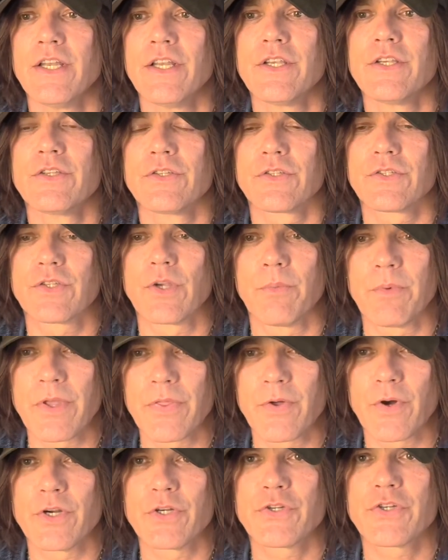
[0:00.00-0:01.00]
So we
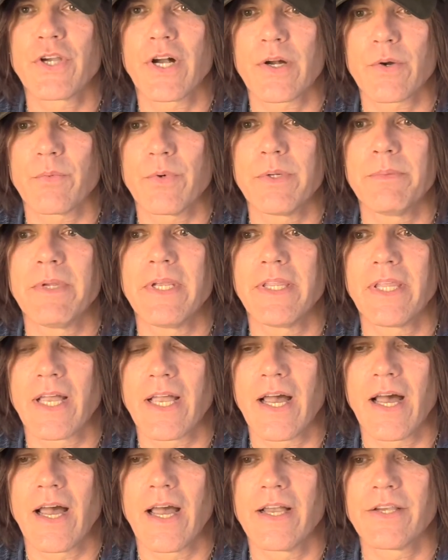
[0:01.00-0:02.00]
thought Chuck would be the
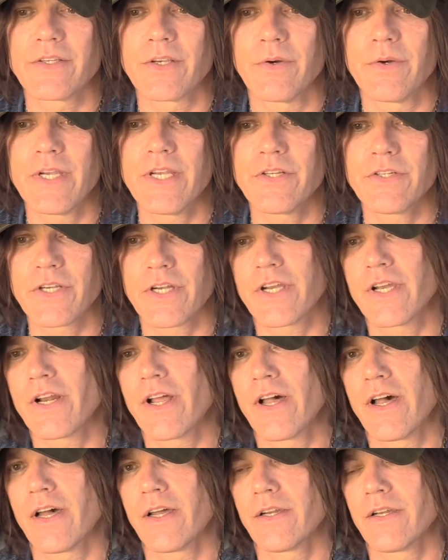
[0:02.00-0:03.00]
guy. So he took it
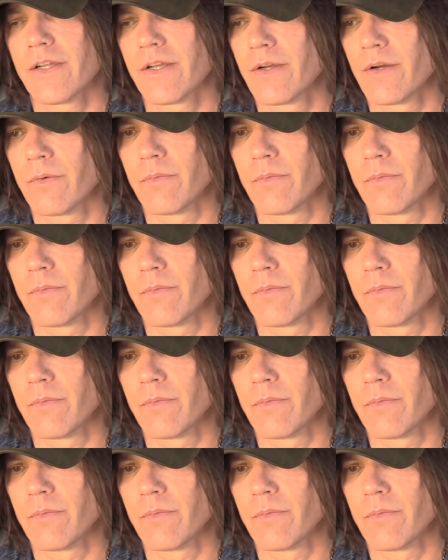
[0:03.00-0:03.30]
on.